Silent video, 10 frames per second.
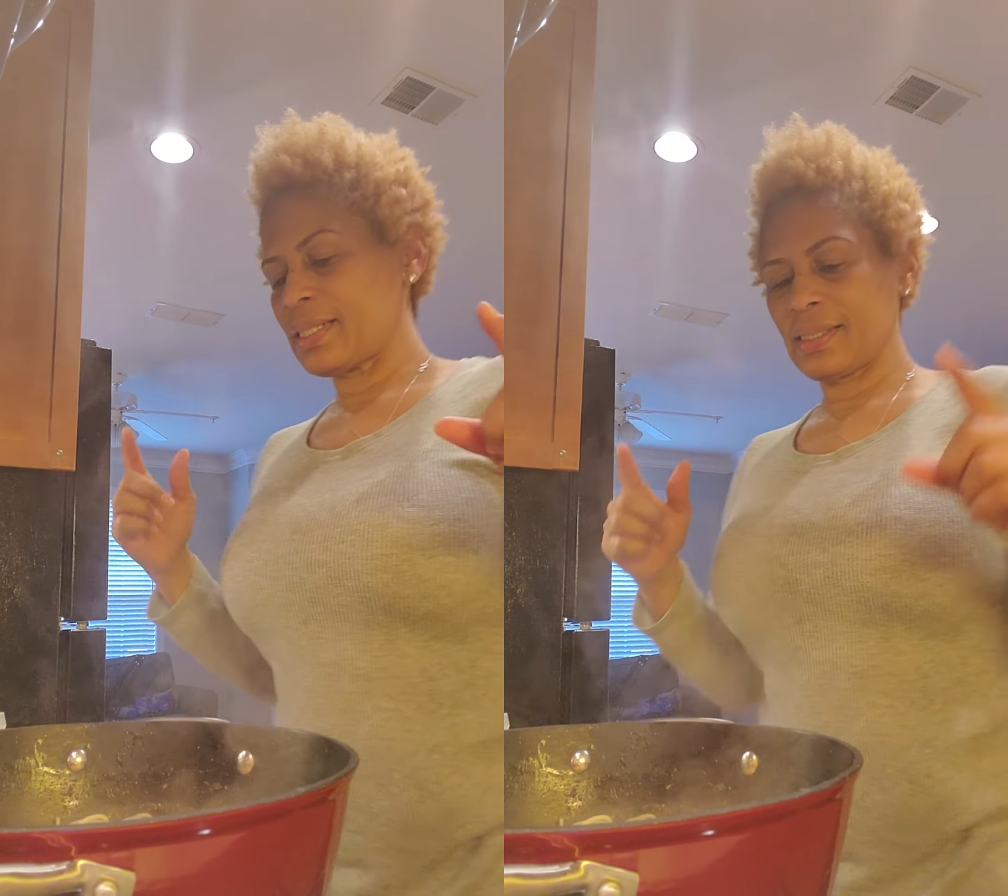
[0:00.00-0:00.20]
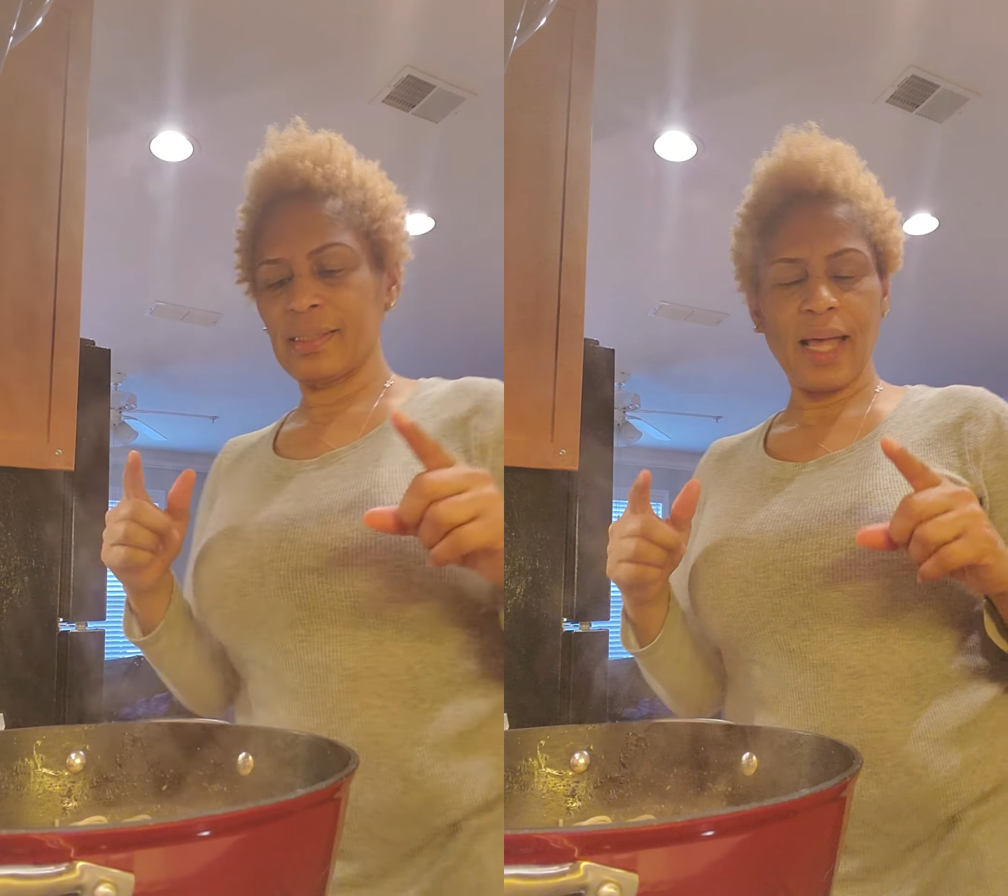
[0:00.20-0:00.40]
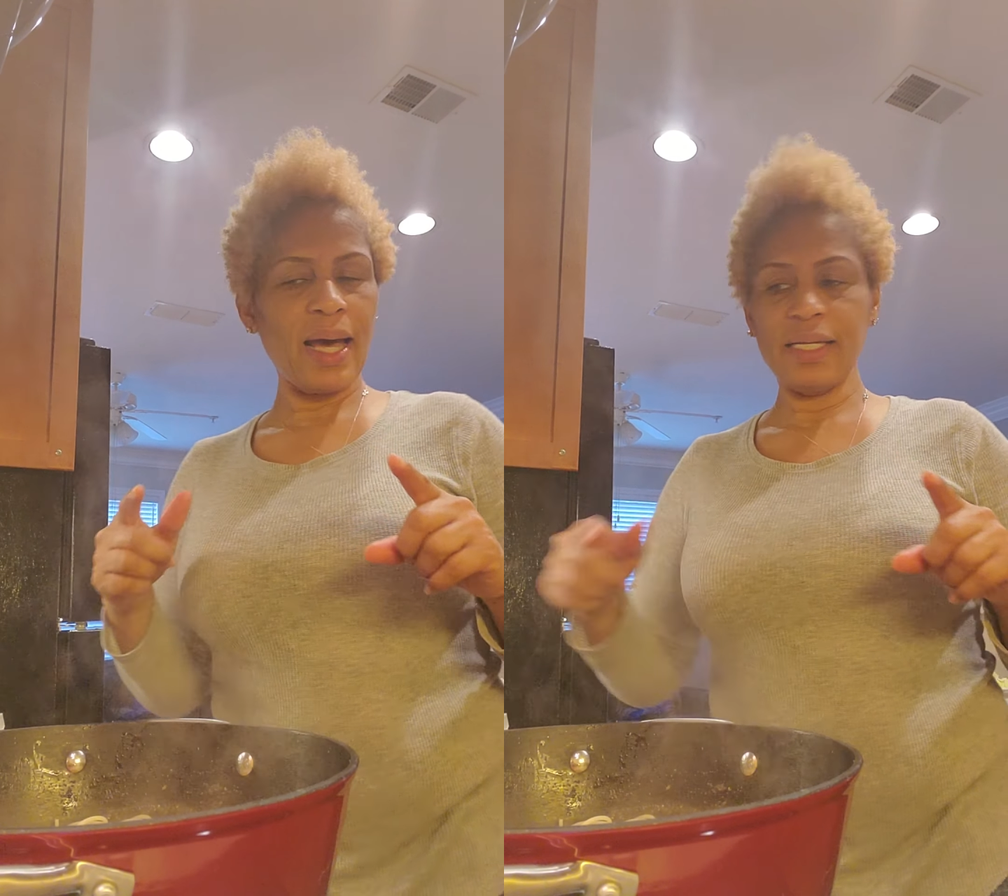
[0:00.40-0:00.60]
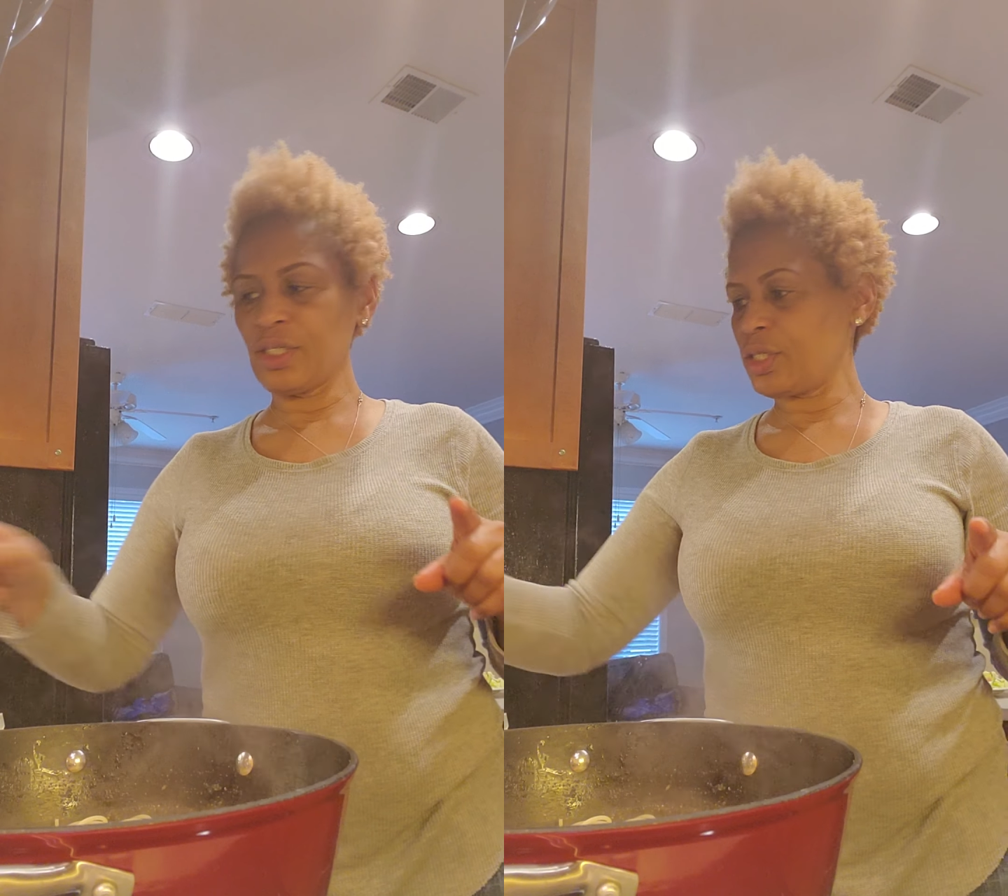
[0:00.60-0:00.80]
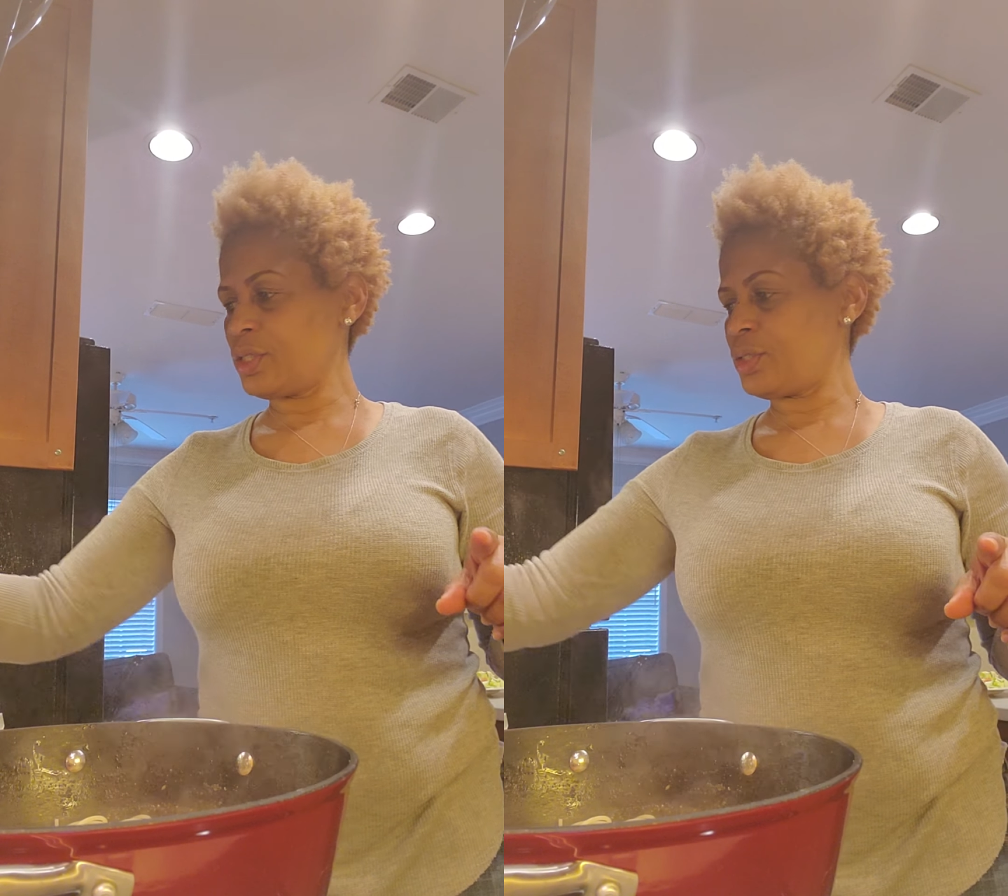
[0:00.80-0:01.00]

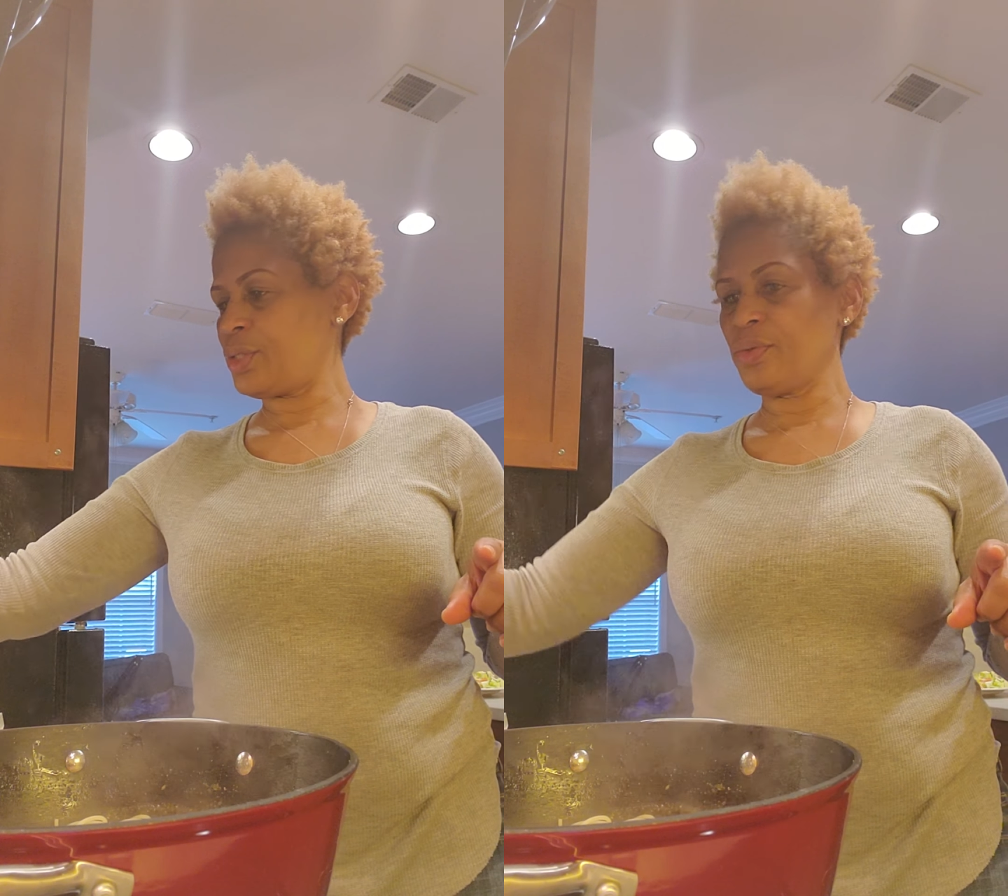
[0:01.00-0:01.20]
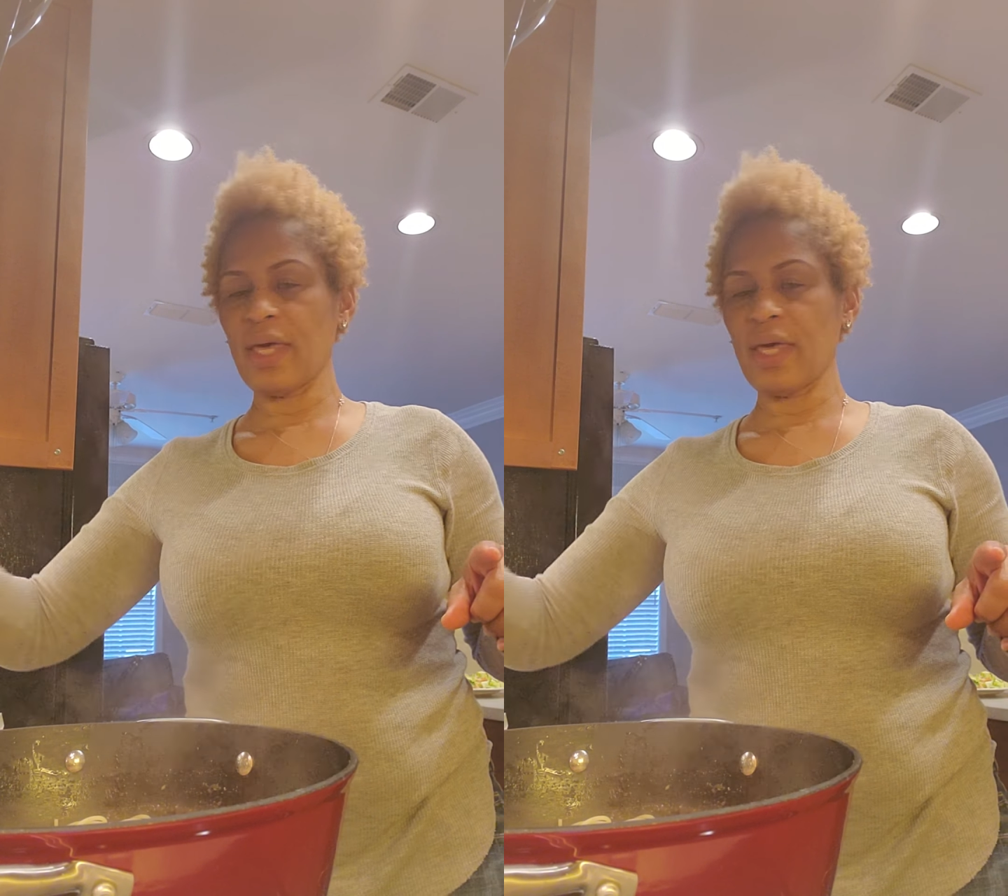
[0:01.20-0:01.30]
decided to do